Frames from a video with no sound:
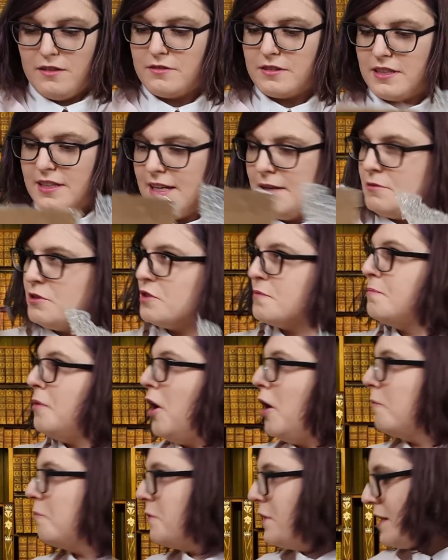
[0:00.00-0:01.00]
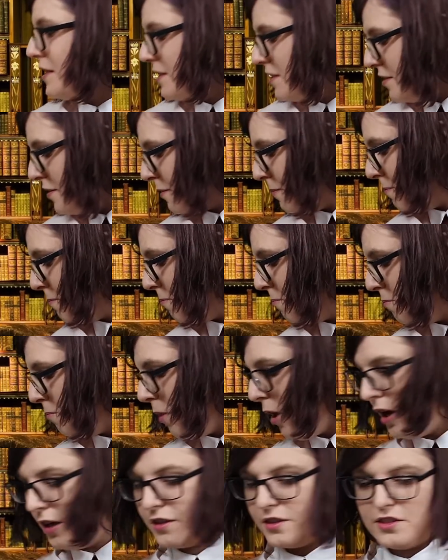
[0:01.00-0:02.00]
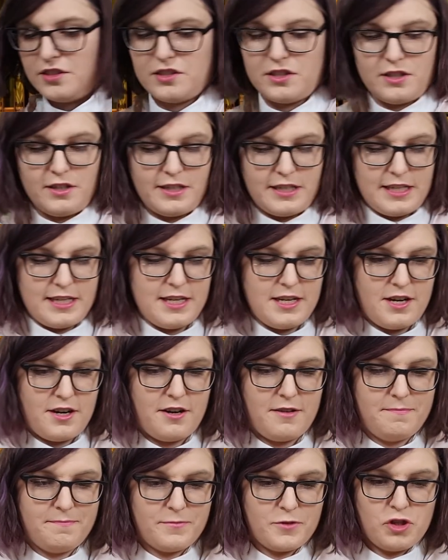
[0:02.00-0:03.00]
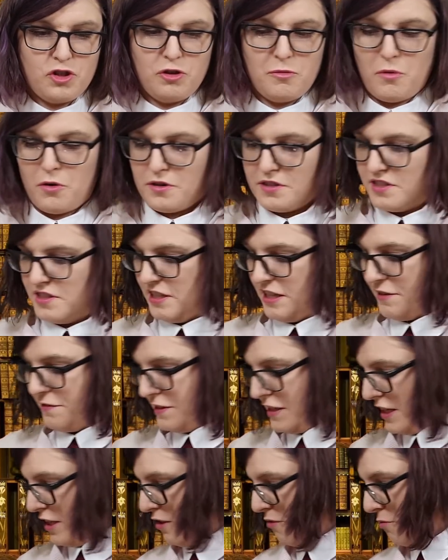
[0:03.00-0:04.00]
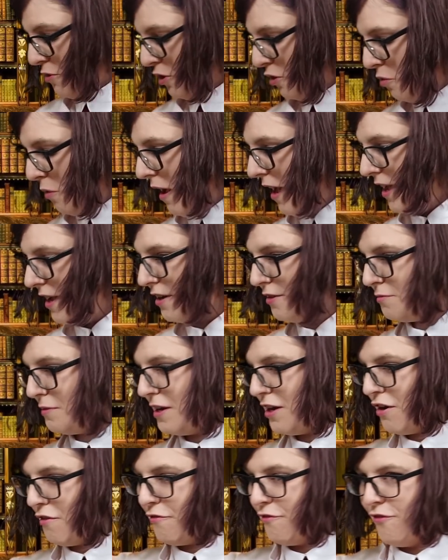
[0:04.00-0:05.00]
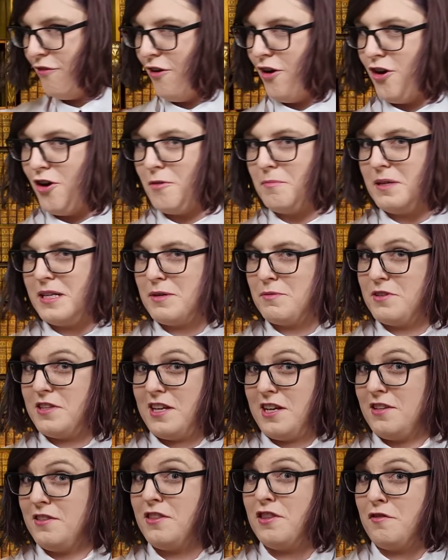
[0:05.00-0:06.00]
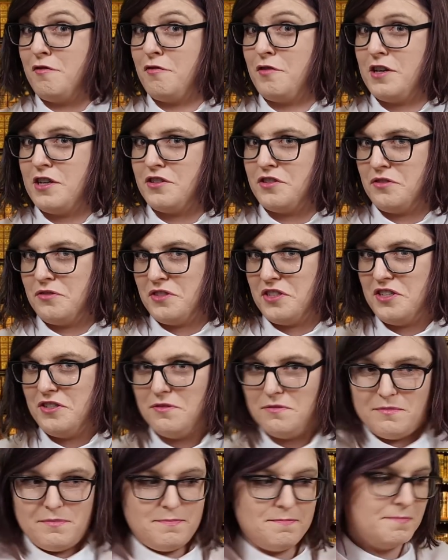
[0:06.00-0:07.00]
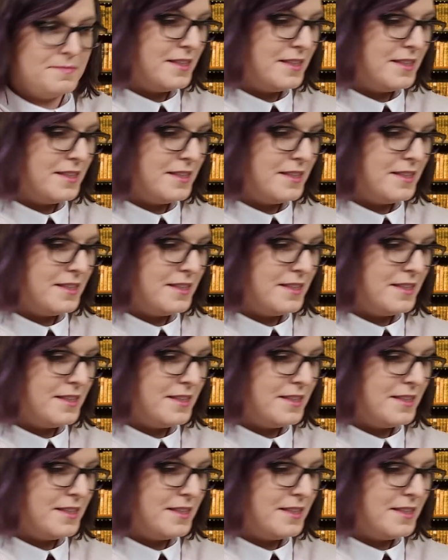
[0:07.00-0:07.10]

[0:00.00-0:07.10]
Okay, we'll just pop this box down here. No more safety required. We are firmly within the Frasier zone.